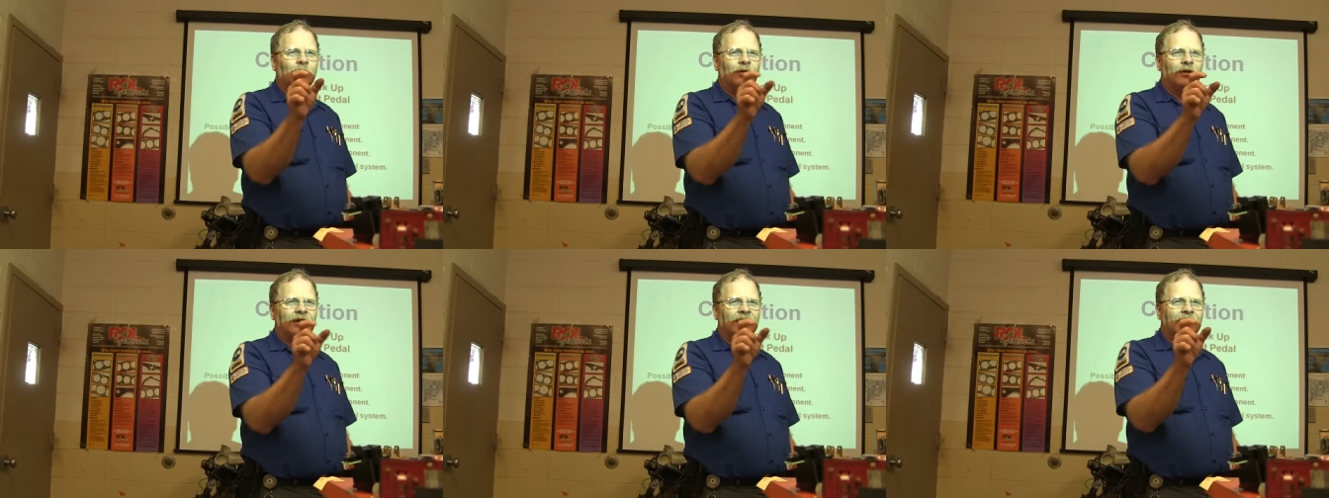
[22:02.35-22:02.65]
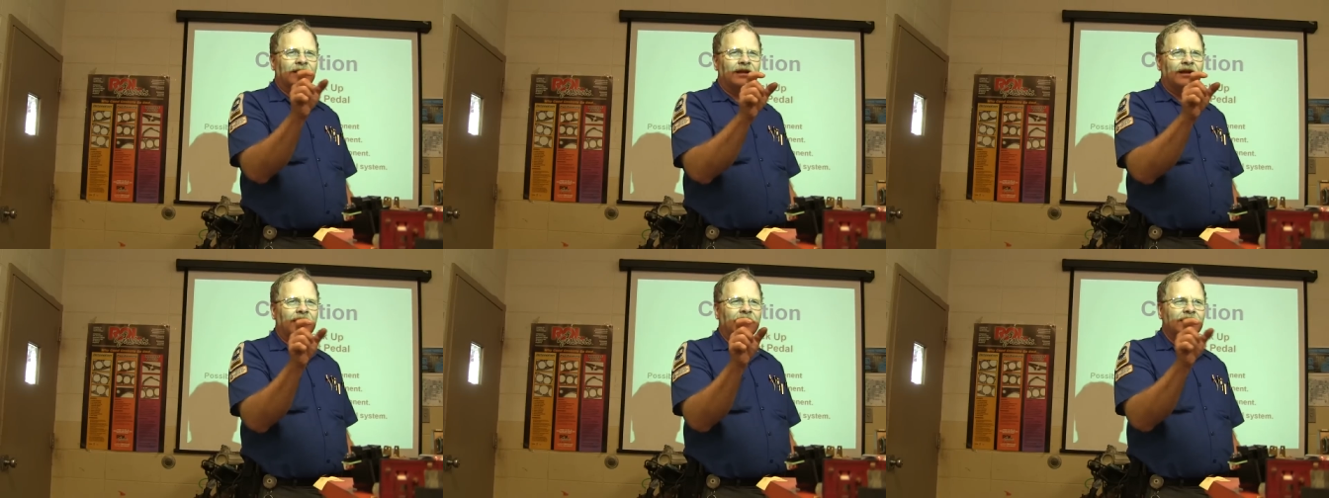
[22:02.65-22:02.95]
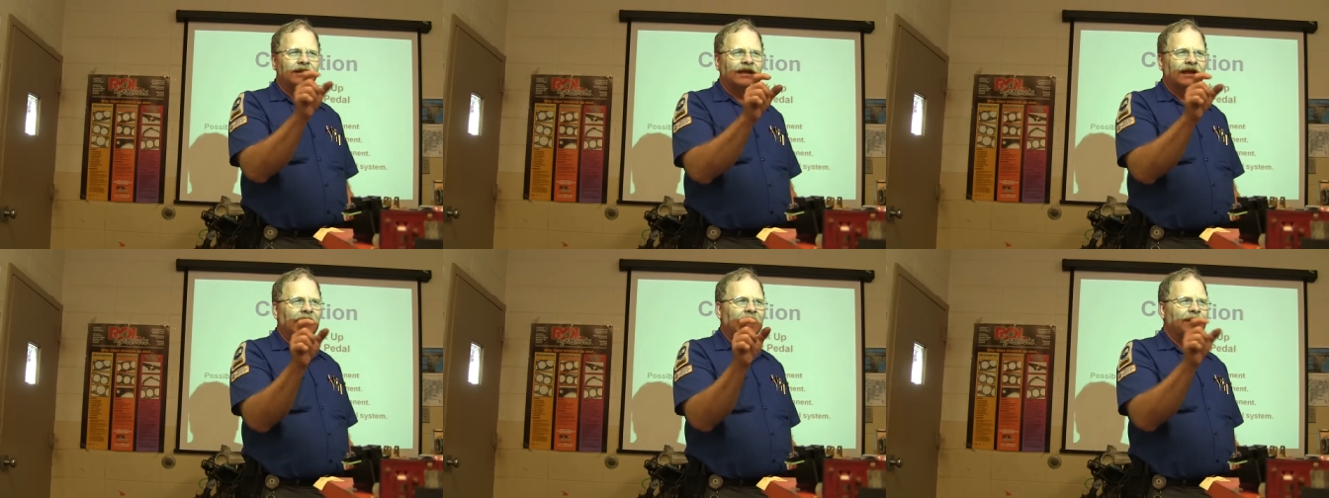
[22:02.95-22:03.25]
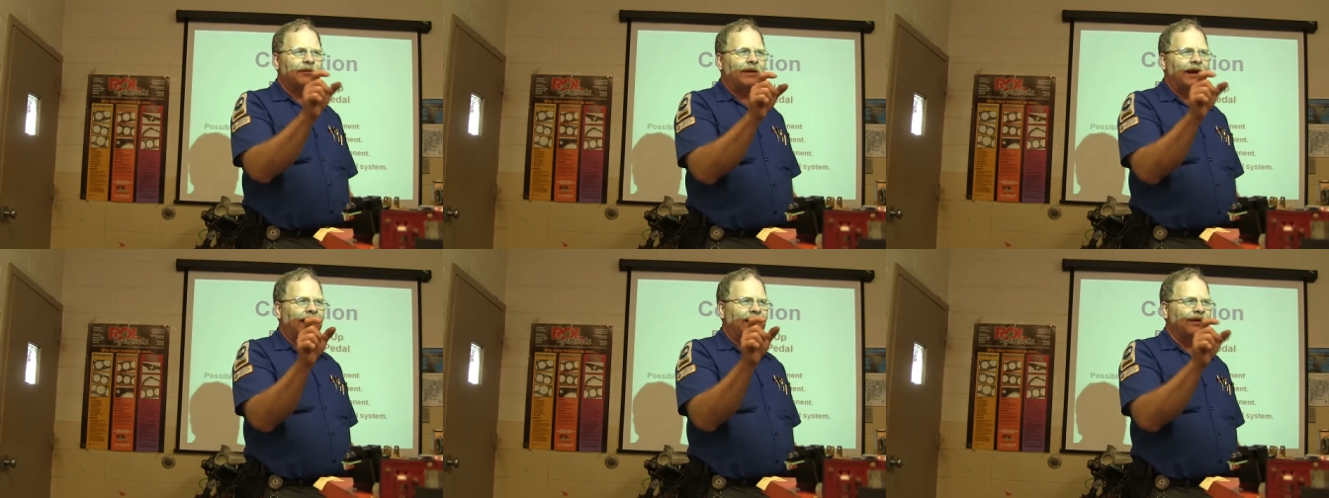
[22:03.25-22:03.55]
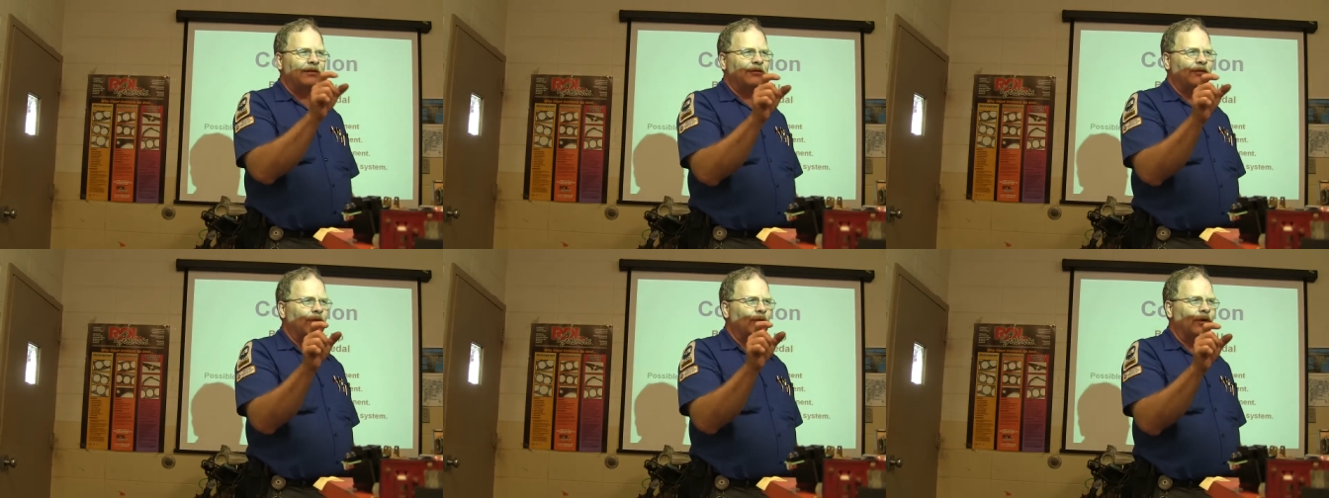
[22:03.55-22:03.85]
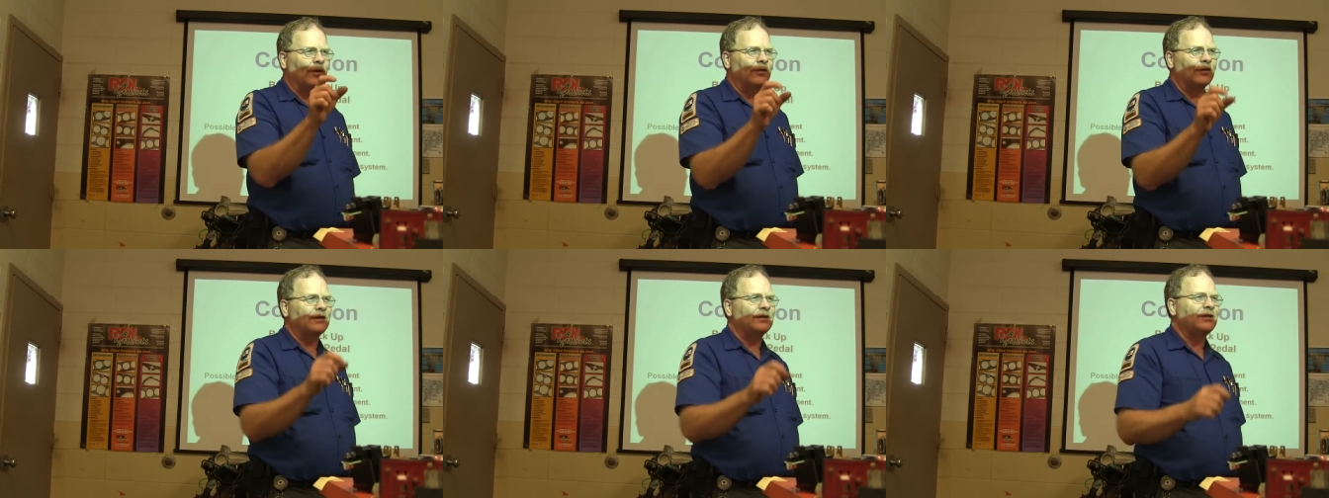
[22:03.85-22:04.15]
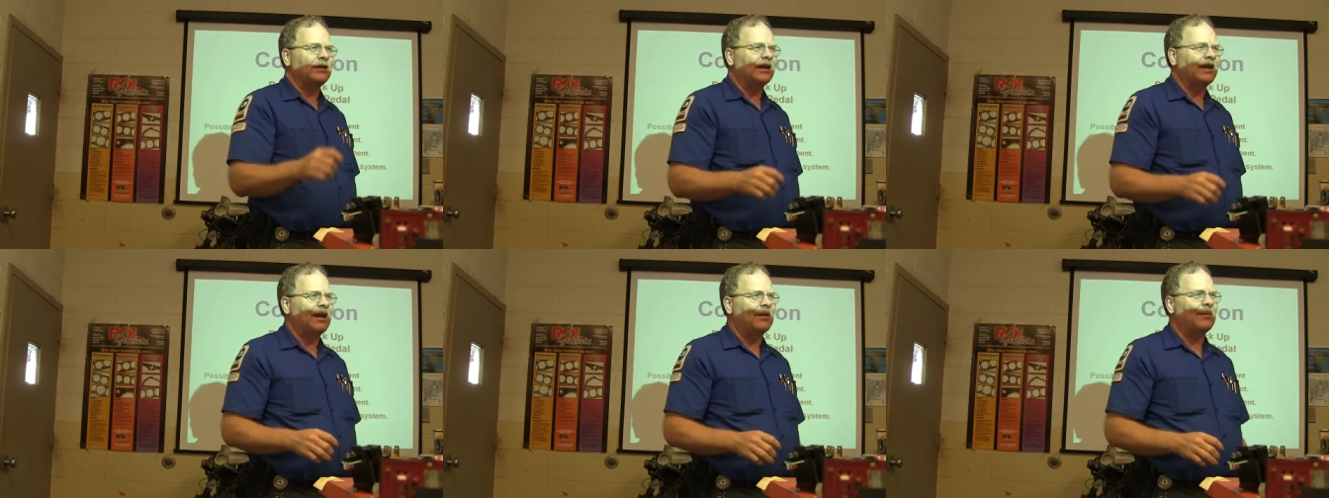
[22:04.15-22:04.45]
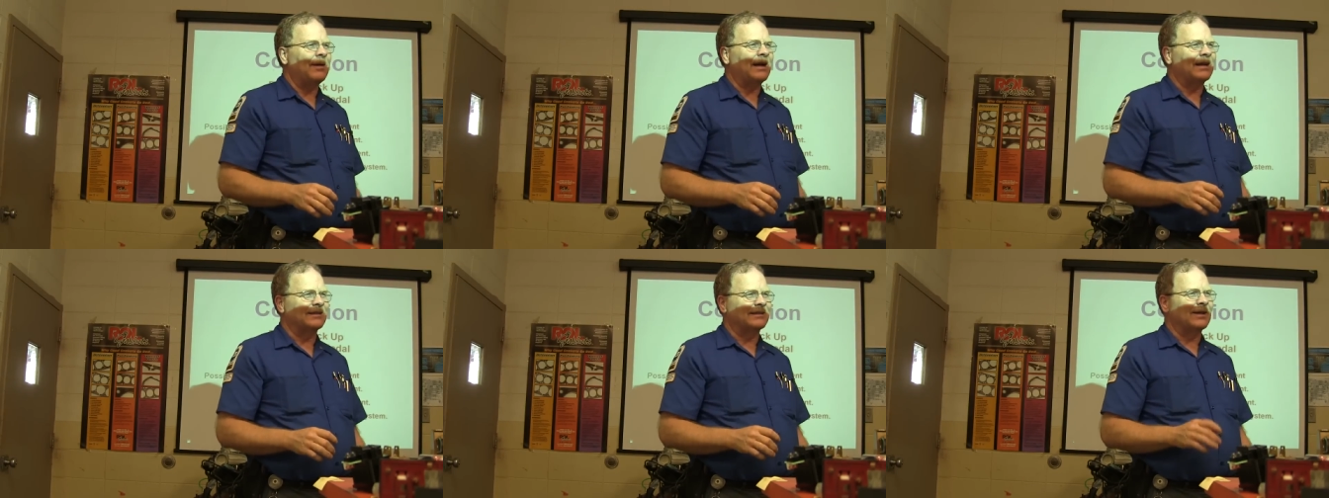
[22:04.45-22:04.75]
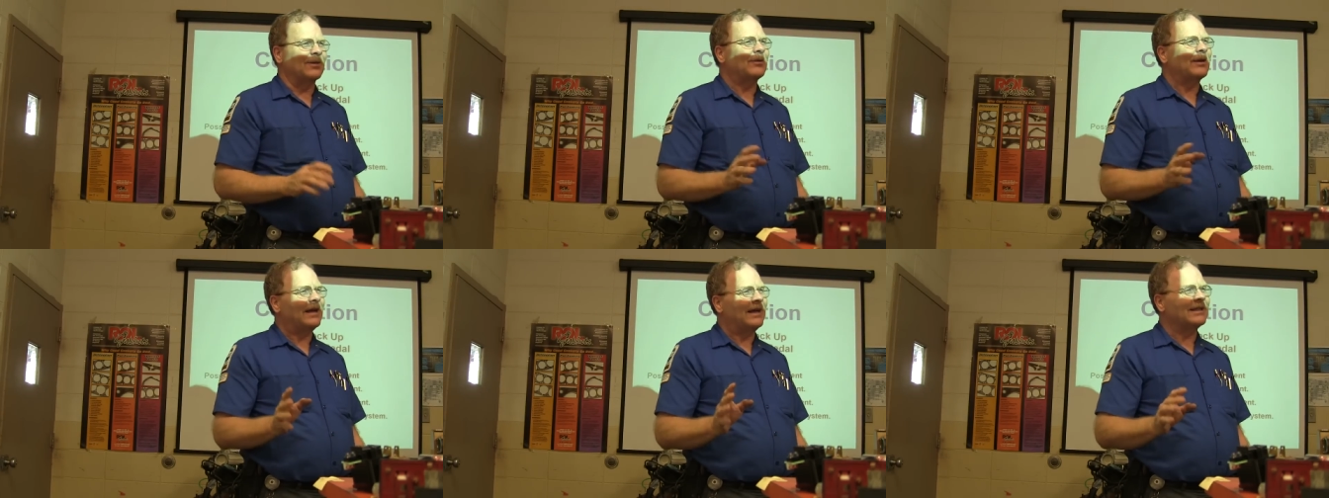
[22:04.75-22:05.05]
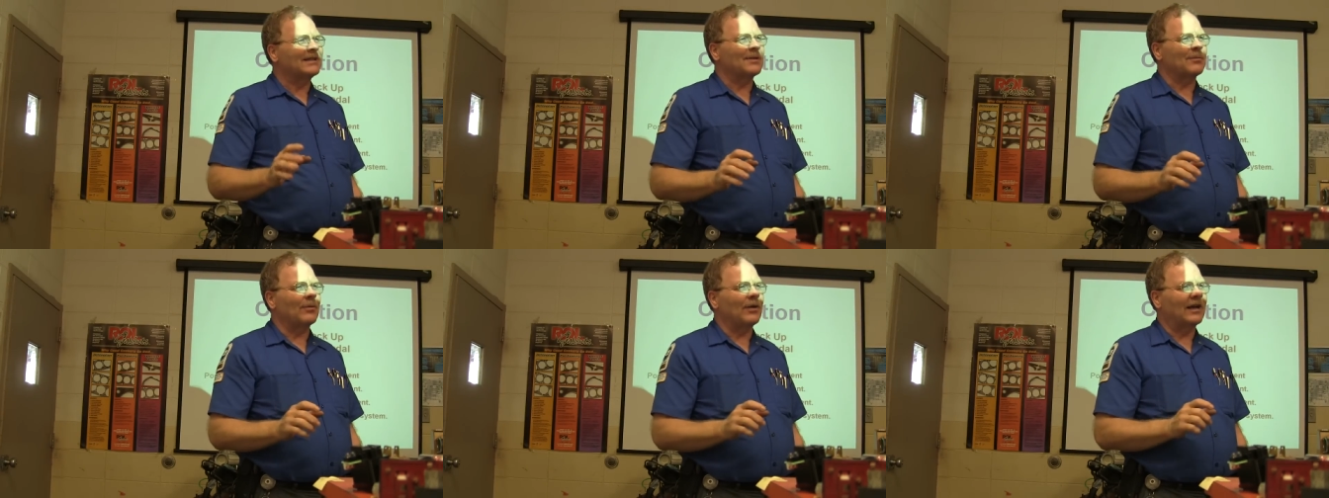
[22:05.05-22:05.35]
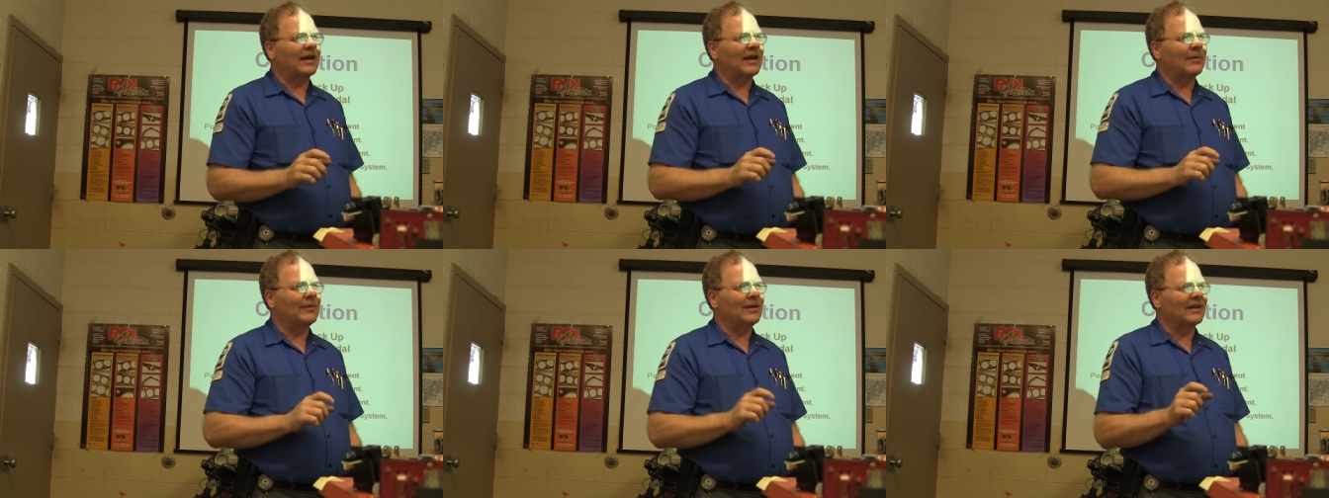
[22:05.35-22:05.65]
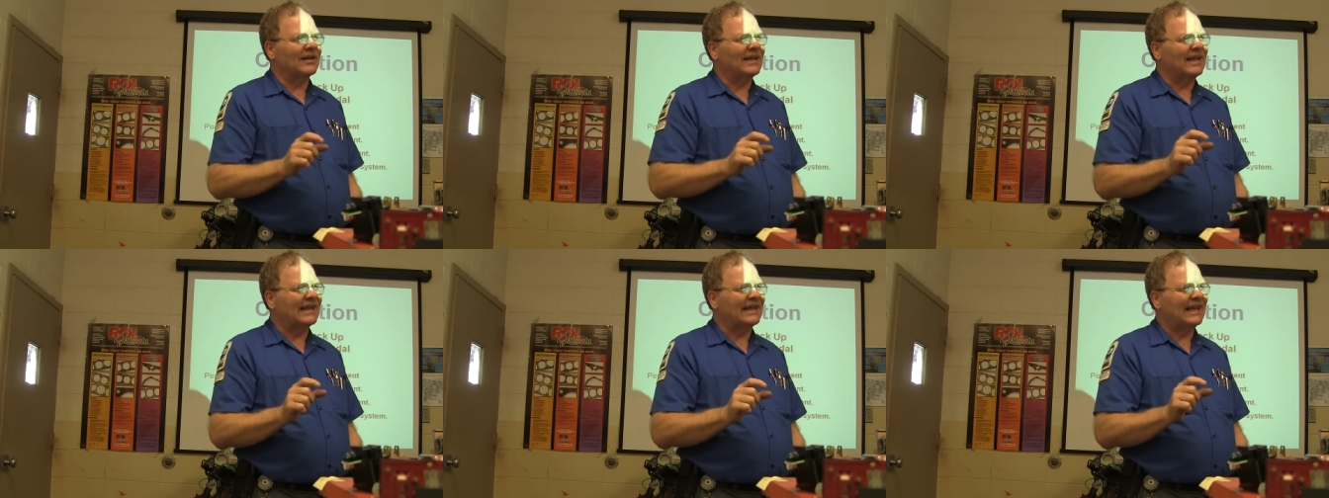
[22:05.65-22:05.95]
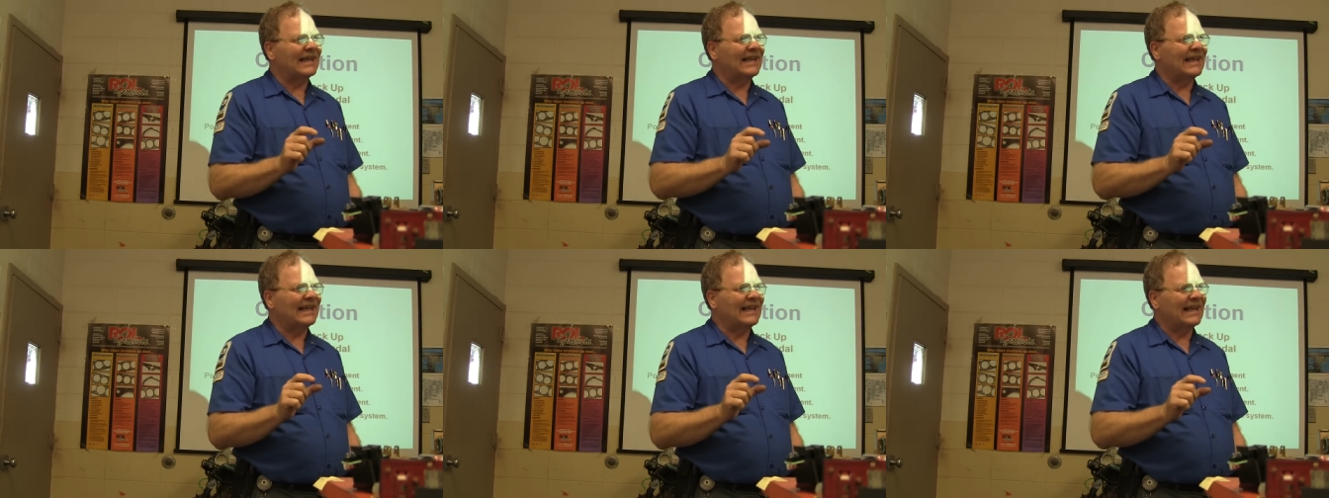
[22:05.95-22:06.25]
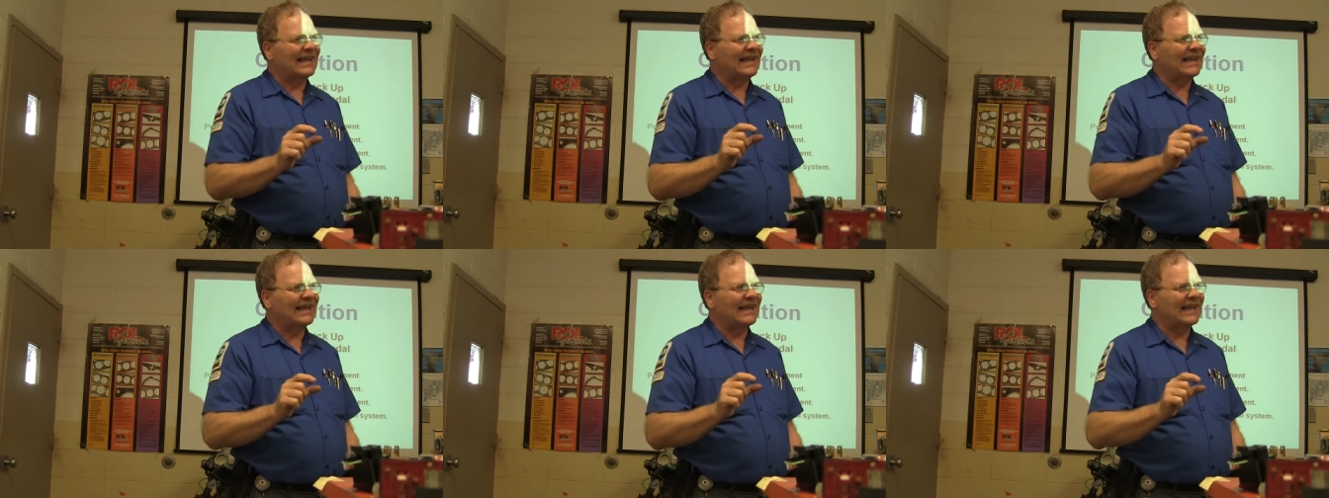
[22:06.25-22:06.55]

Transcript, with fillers: able to click back and forth and she came back and said, when I hit the brake, I'm here click, click, click, click, click,